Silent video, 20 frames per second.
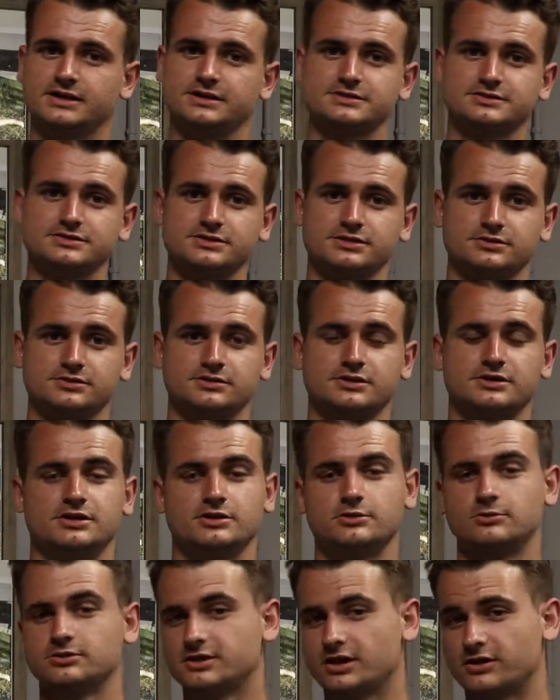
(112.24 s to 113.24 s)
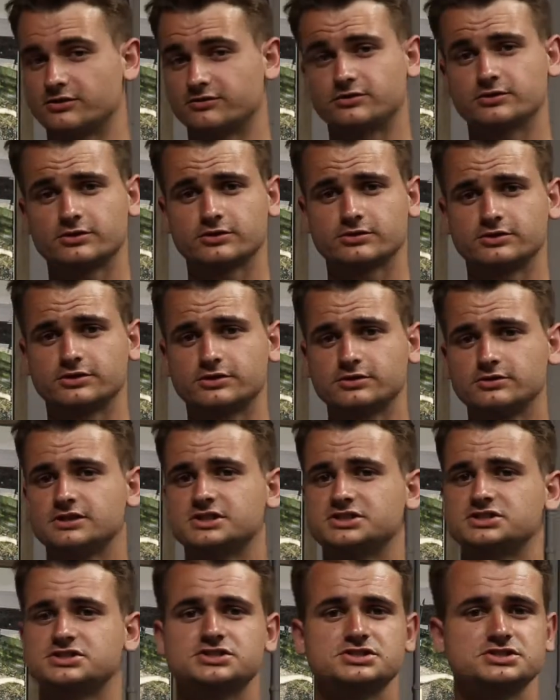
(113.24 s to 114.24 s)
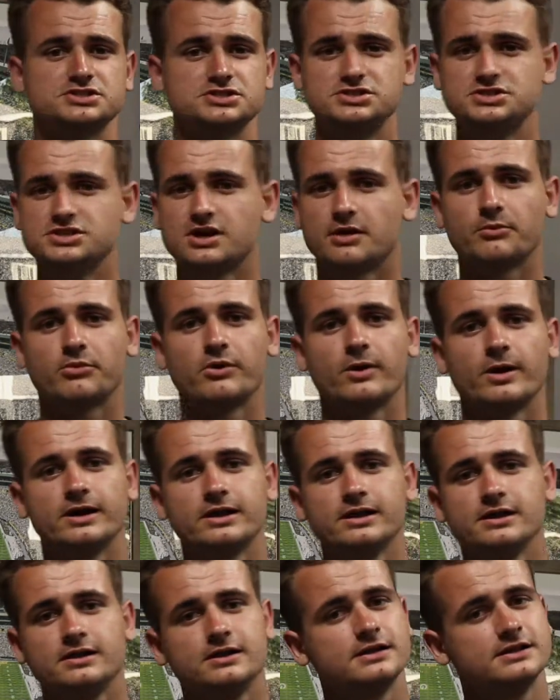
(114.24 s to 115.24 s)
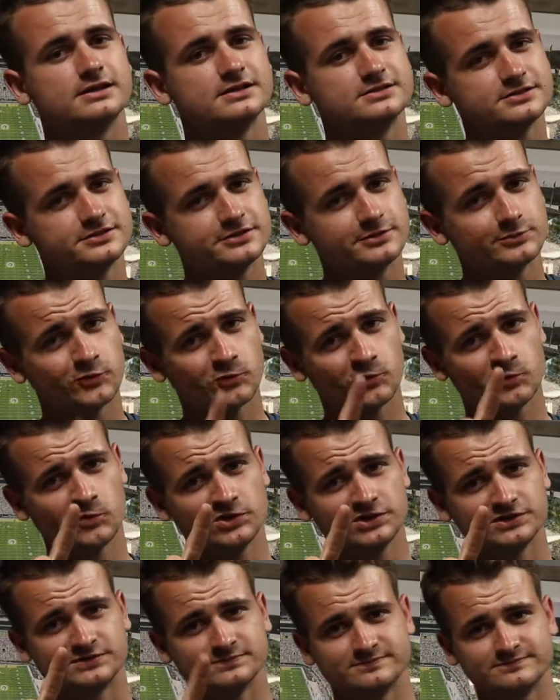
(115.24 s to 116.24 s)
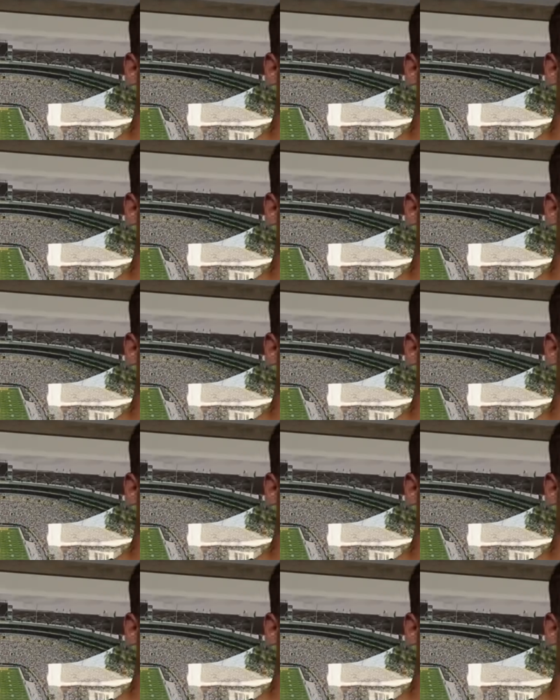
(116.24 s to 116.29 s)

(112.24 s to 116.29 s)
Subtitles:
So, without further ado, let's just jump right in and get to number 1.